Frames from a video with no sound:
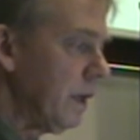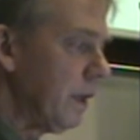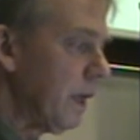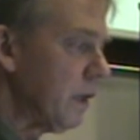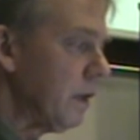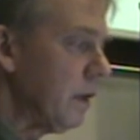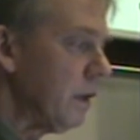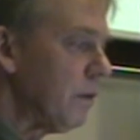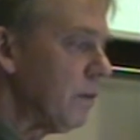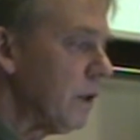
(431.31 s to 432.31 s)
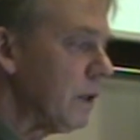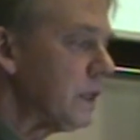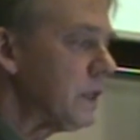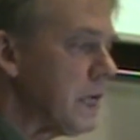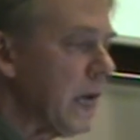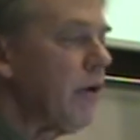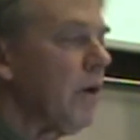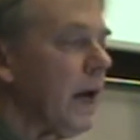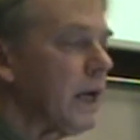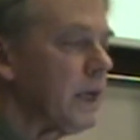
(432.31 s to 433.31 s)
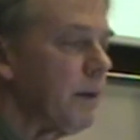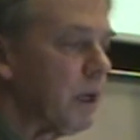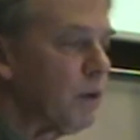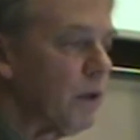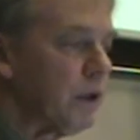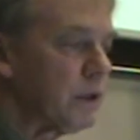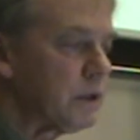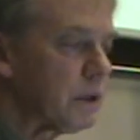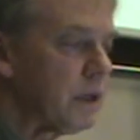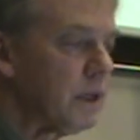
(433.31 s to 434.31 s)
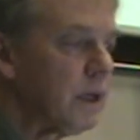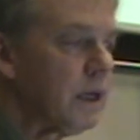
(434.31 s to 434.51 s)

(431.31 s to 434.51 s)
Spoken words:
Another word is general academic words,